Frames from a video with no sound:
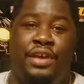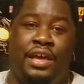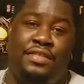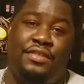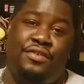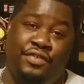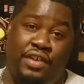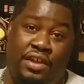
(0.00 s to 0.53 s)

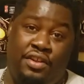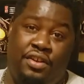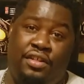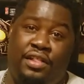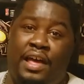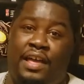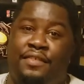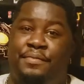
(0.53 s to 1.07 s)
and there's
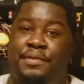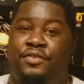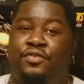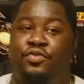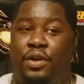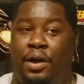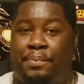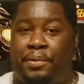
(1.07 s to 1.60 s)
underclassmen
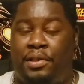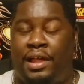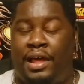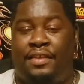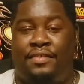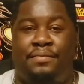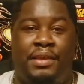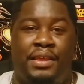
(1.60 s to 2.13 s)
to
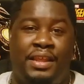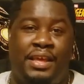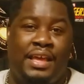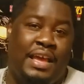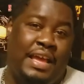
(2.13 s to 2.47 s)
upperclassmen.